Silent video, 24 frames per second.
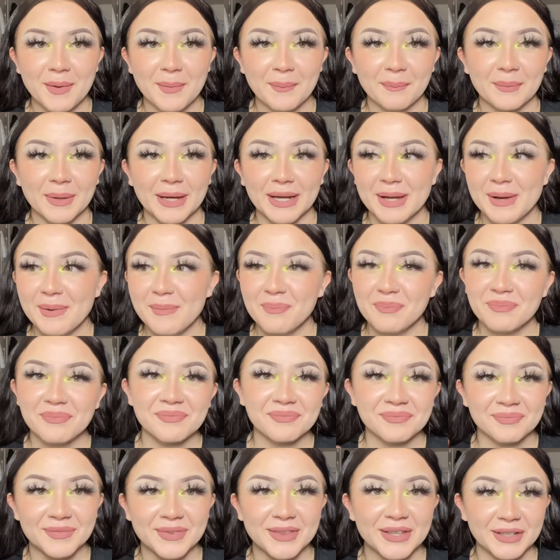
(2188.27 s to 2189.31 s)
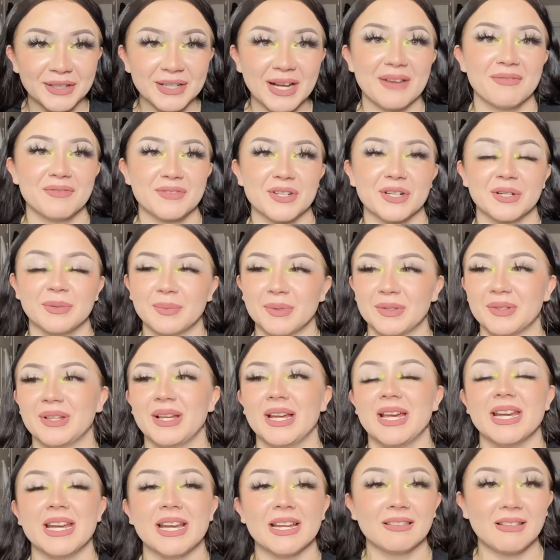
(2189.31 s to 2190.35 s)
but they're comfortable
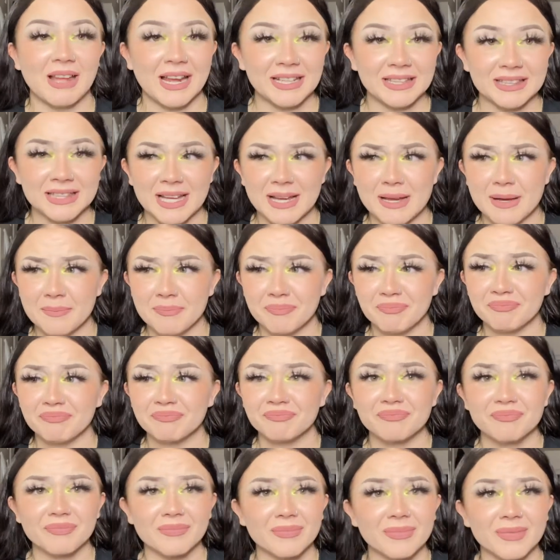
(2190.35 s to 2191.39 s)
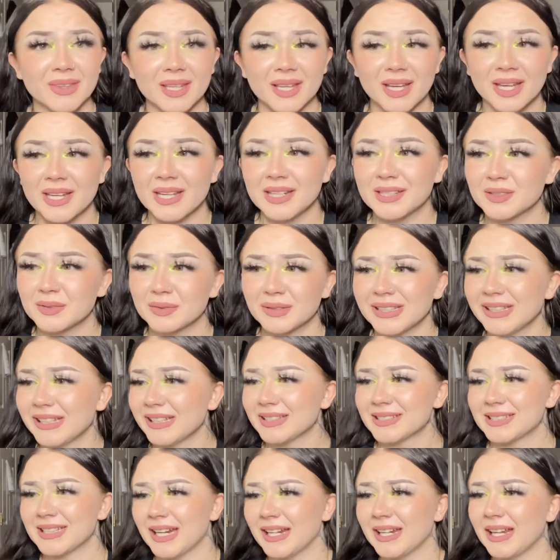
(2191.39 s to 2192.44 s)
and I like them, and it's really
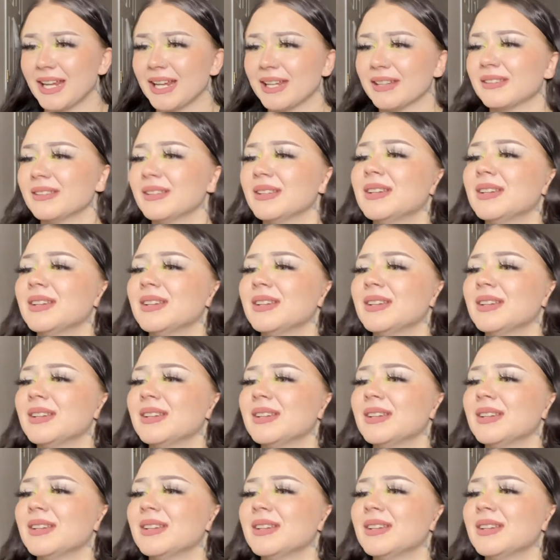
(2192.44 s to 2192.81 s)
exciting.